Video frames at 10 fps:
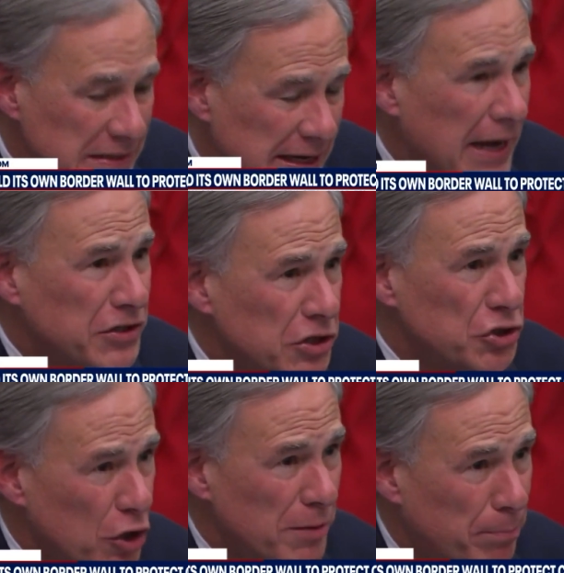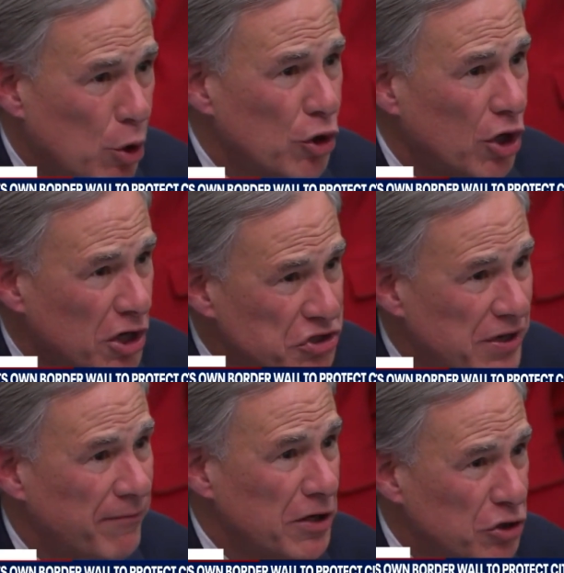Texans on the border are
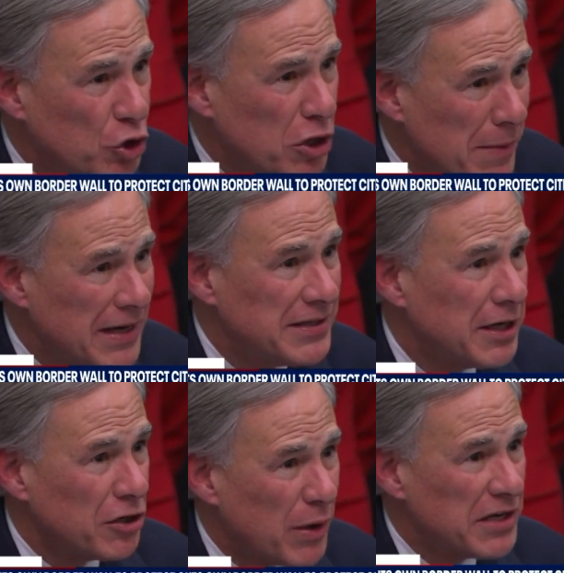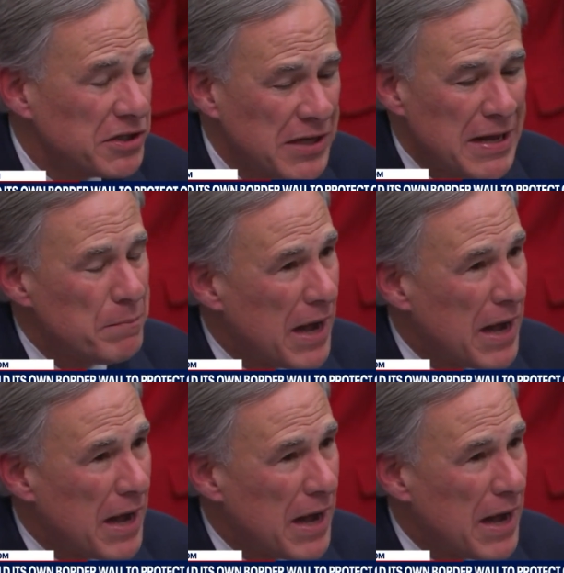suffering through a humanitarian crisis